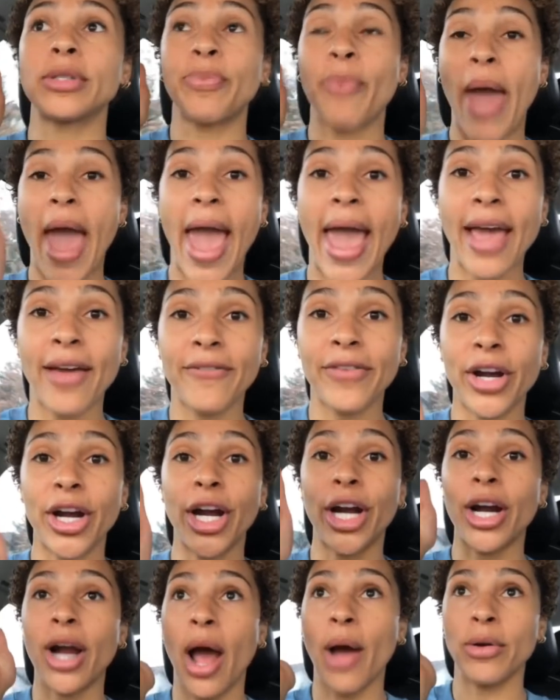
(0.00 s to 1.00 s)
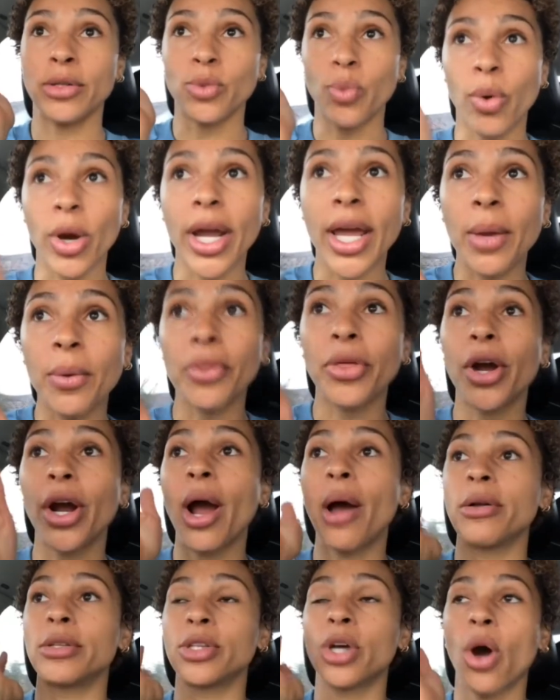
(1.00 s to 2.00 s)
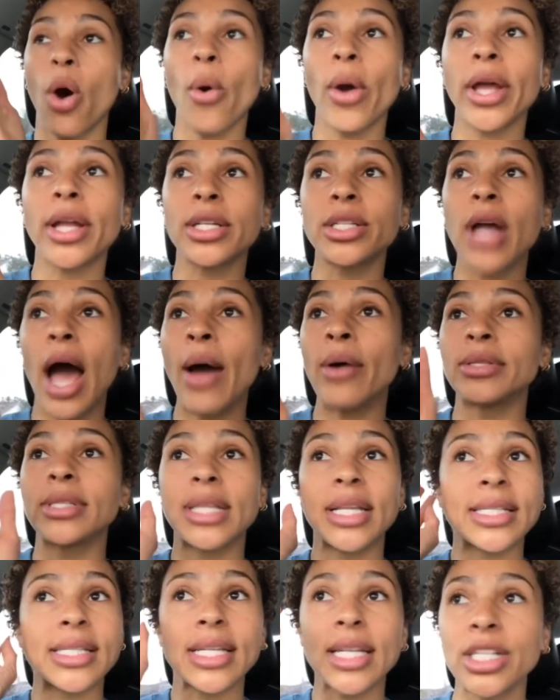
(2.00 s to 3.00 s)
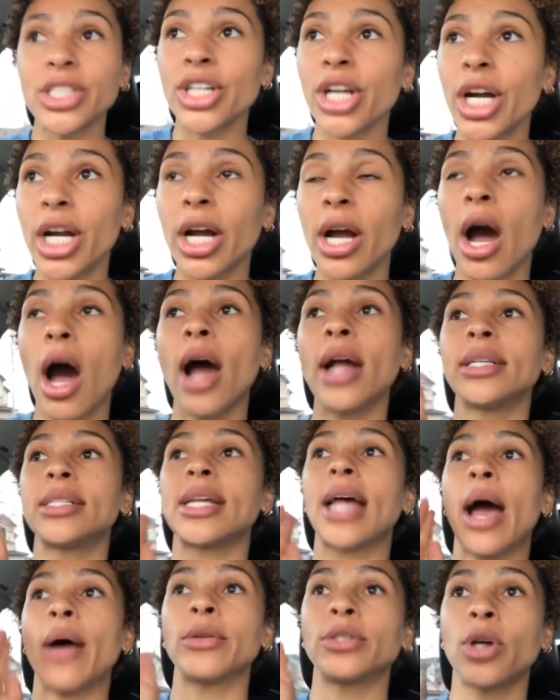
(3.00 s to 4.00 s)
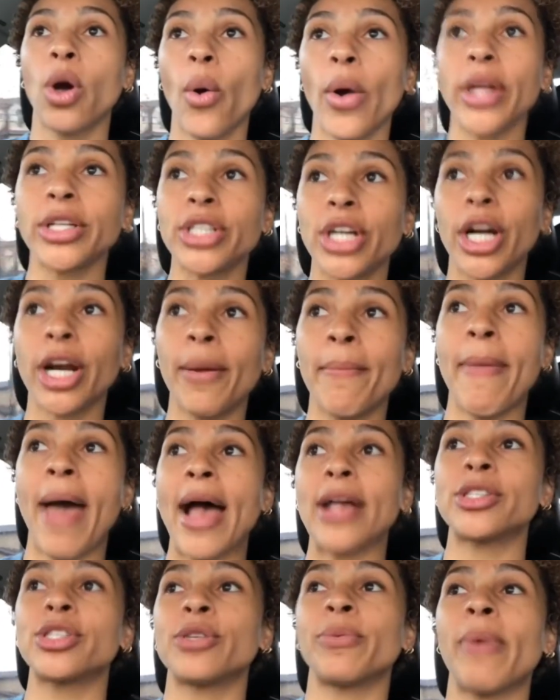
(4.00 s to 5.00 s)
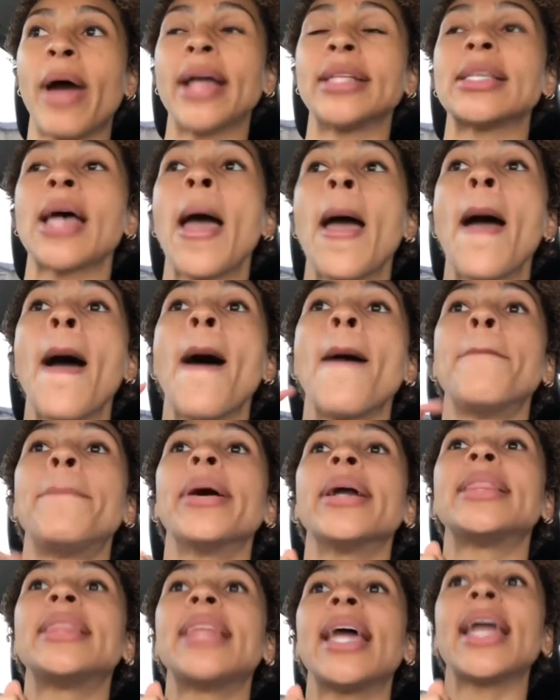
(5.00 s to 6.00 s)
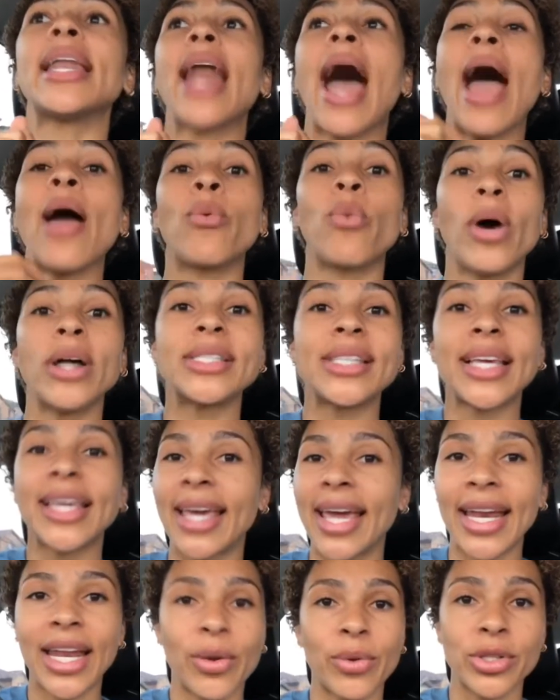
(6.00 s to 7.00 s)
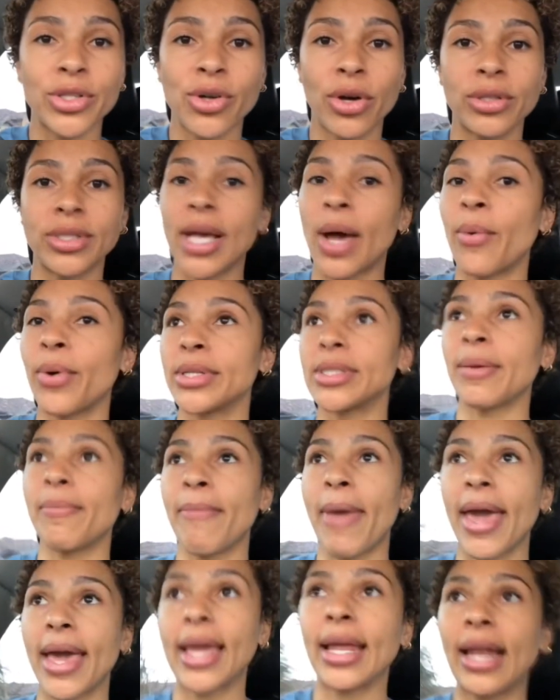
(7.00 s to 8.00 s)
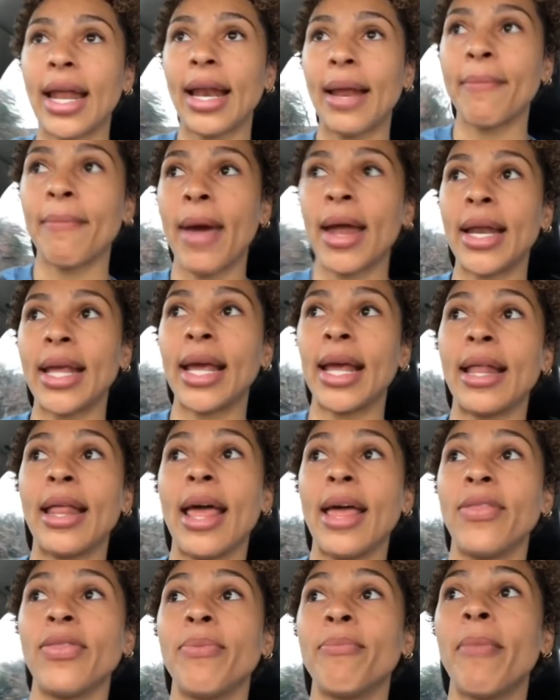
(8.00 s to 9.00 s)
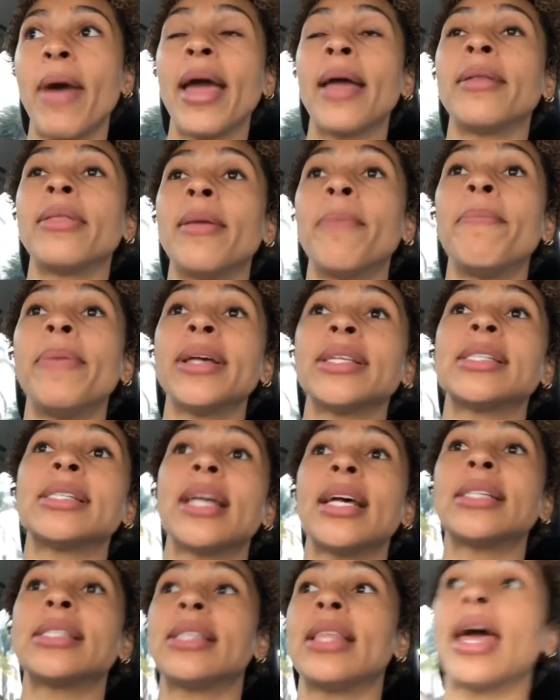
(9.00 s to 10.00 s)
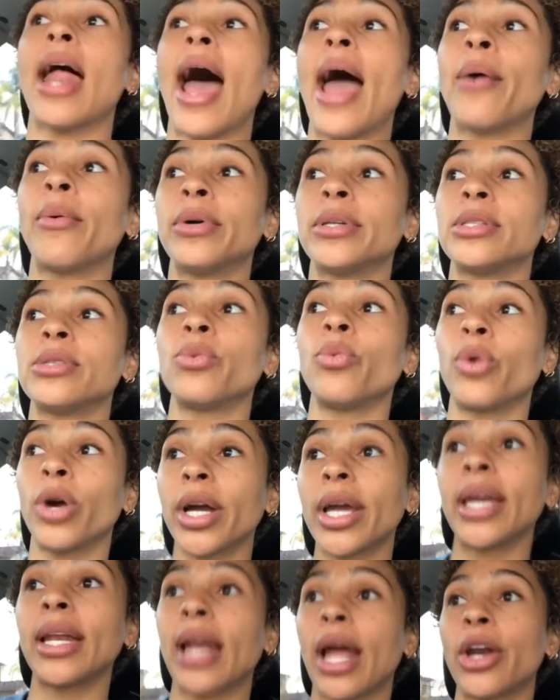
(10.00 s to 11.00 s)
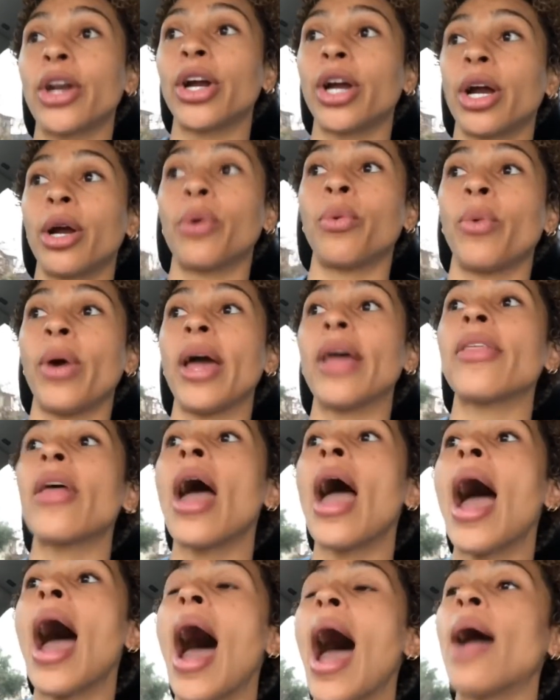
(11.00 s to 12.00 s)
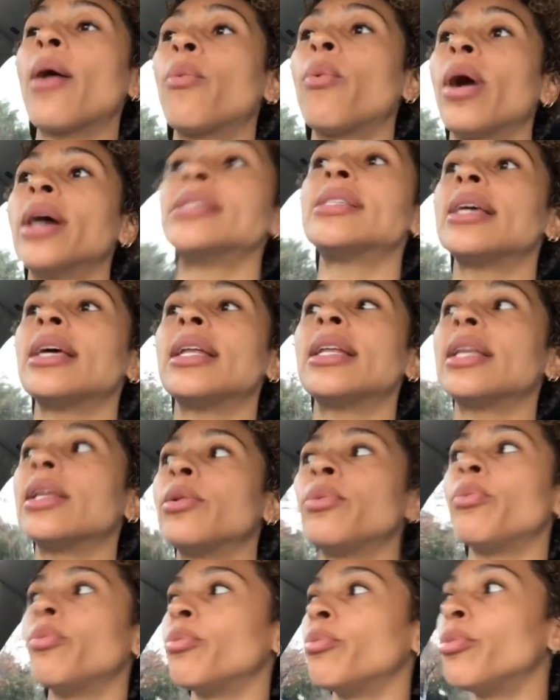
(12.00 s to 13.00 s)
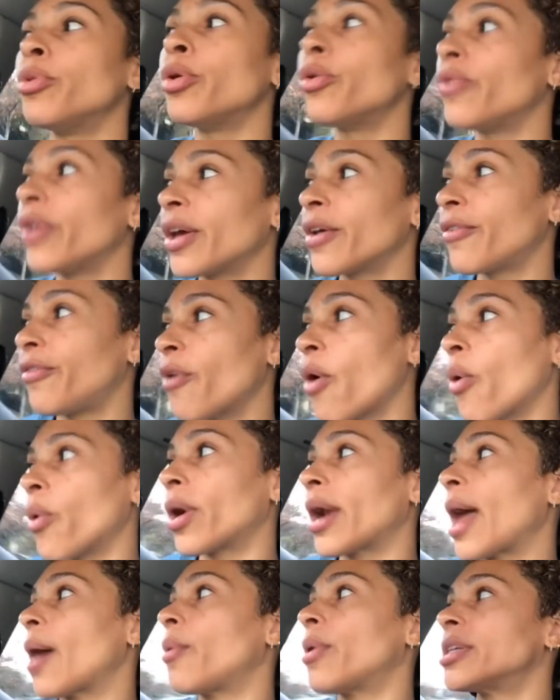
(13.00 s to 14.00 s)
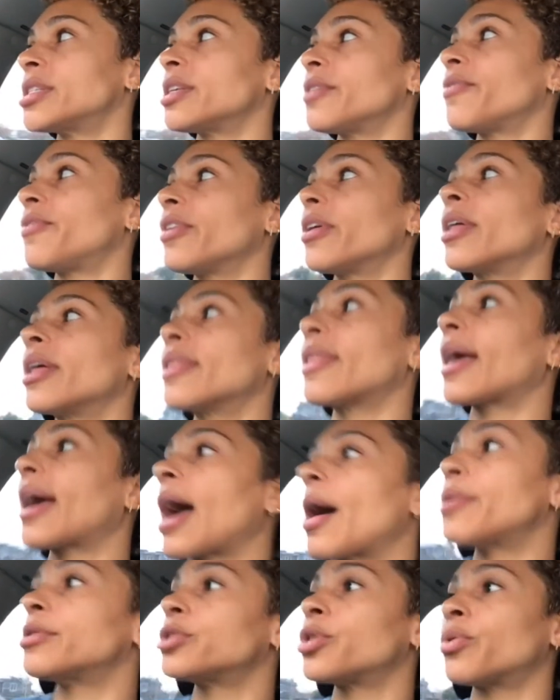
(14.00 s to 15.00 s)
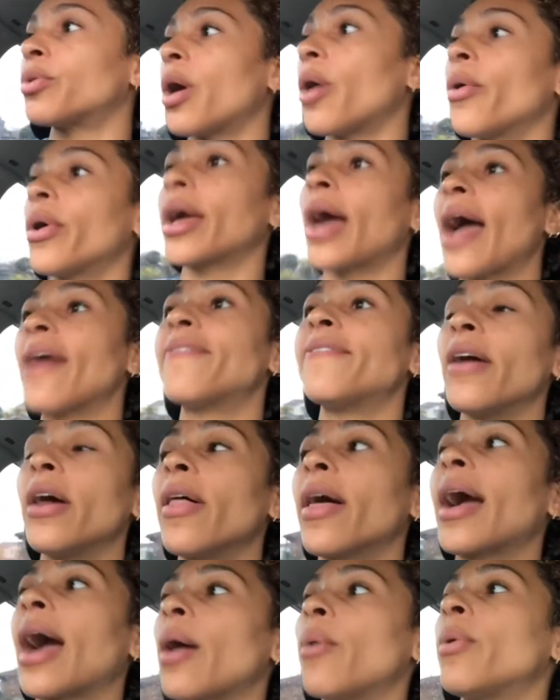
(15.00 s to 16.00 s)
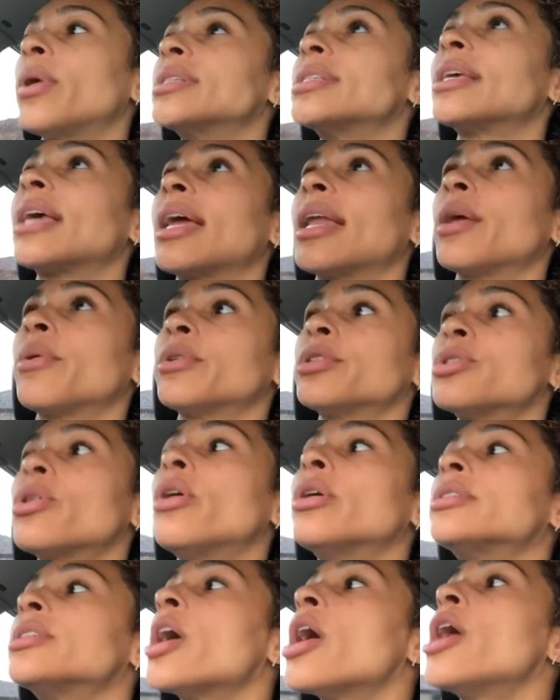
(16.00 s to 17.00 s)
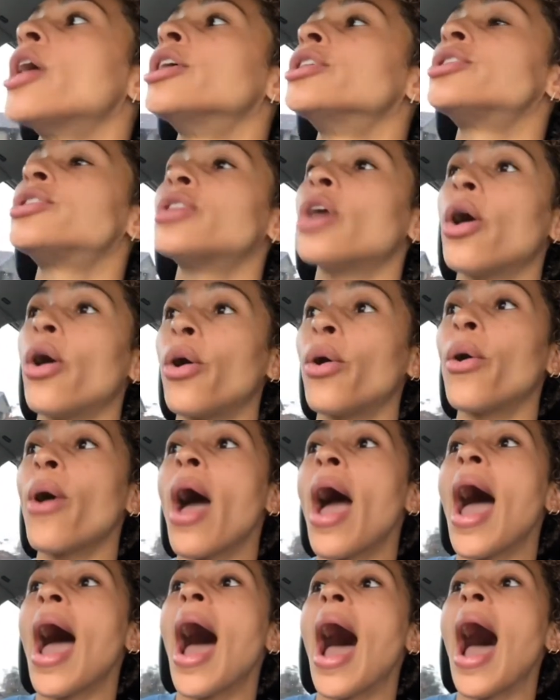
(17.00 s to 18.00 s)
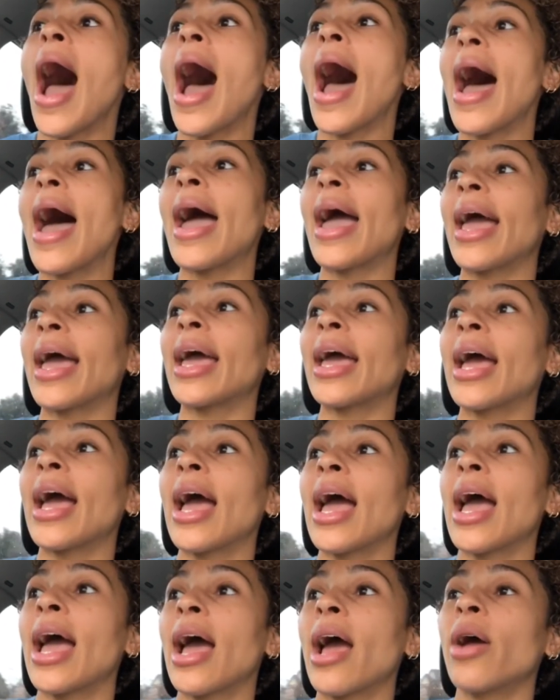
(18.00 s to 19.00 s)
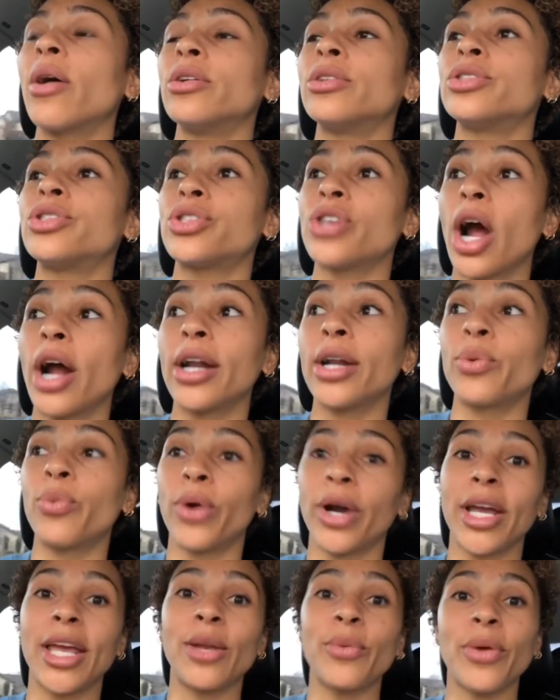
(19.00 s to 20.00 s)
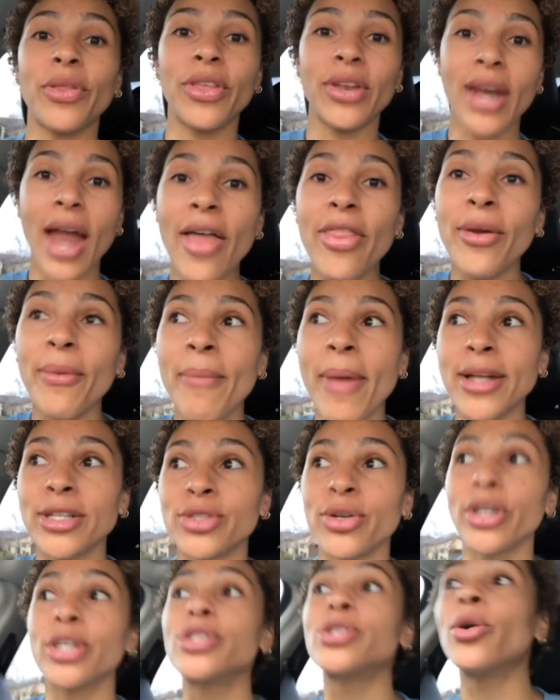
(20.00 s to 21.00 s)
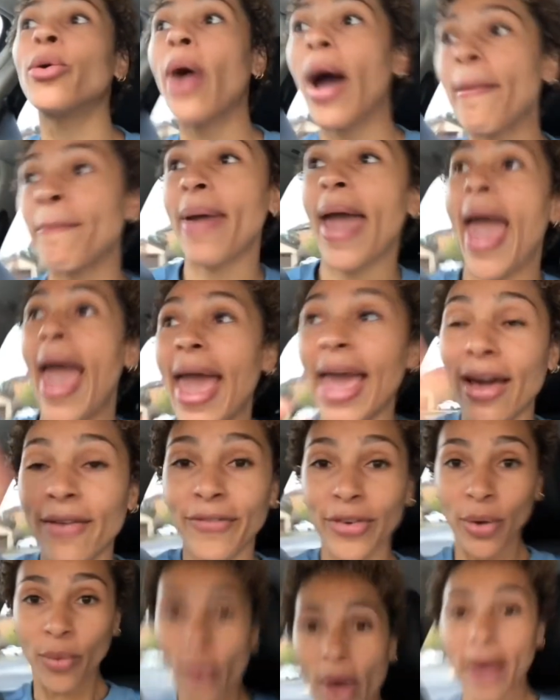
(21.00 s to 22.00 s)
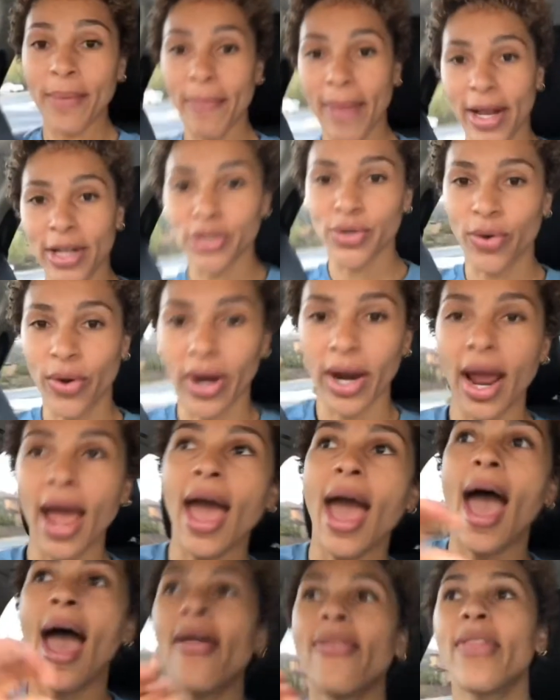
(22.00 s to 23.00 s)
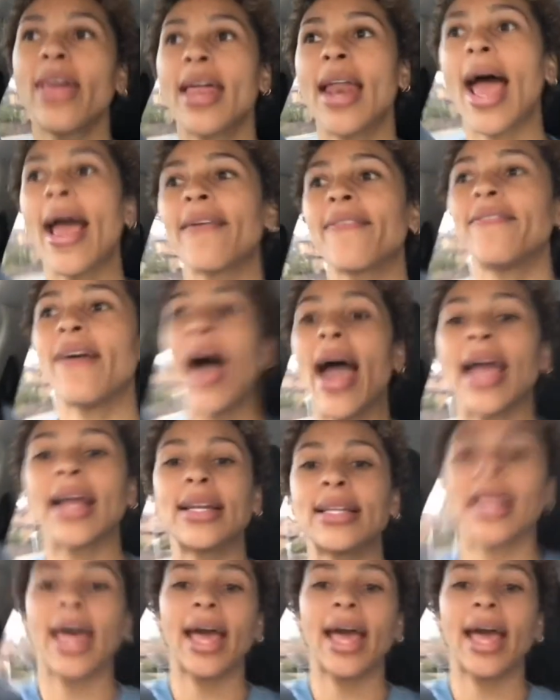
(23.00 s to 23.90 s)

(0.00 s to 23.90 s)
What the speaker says: paying for her, I was working with her, I was listening to her content, I was going to her masterminds, but then I wasn't getting results. I wasn't making any money in the business that I was working under her with. I wasn't moving forward. I wasn't feeling like I was growing. I felt like I wasn't getting results. So I started working with another mentor. So I'm paying for one mentor, and then I find